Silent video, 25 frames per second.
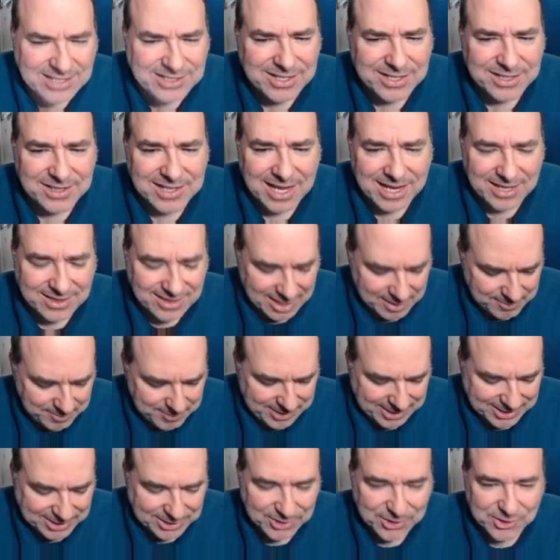actually like that
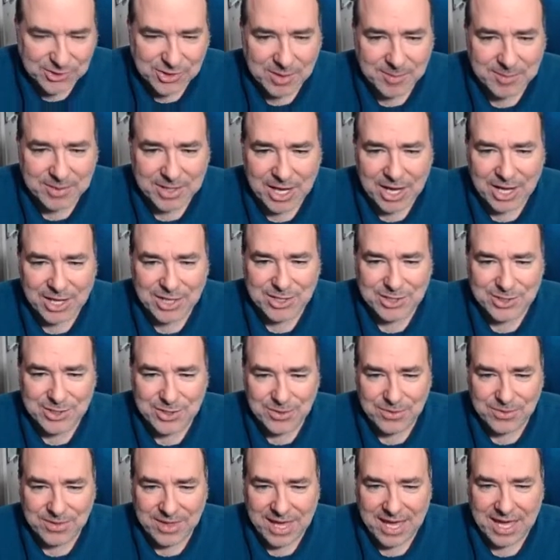picture, so I'm going to
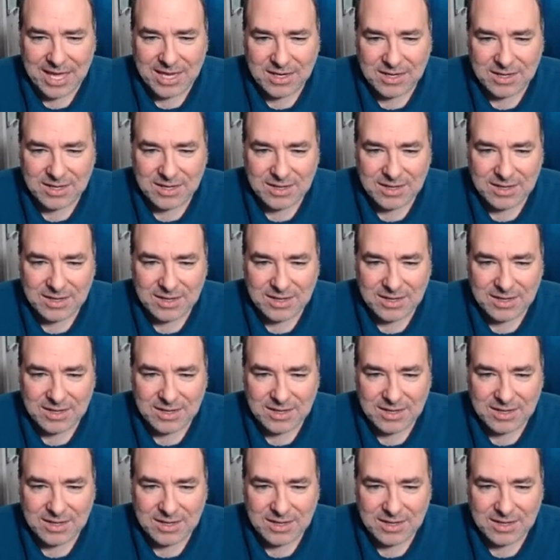undo that